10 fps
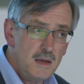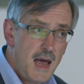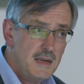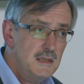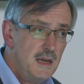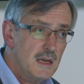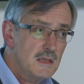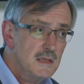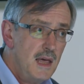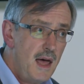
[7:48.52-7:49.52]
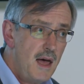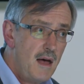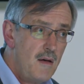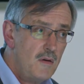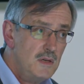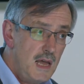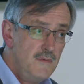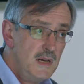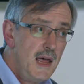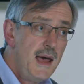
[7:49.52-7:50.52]
candidates there,
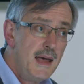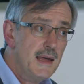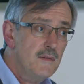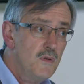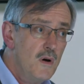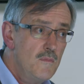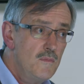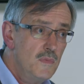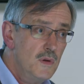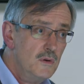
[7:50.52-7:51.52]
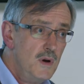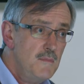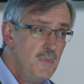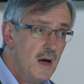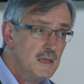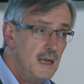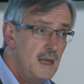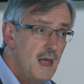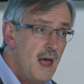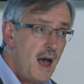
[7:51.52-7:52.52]
David Hay from the Green Party,
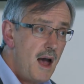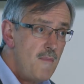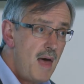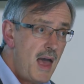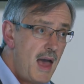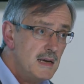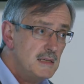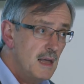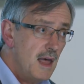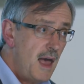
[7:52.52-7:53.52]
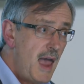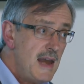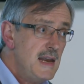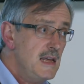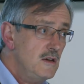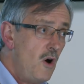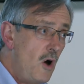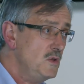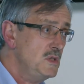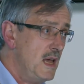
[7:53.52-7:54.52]
had any
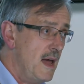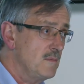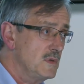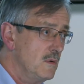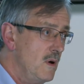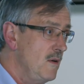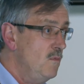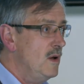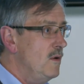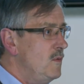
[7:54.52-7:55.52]
concept, and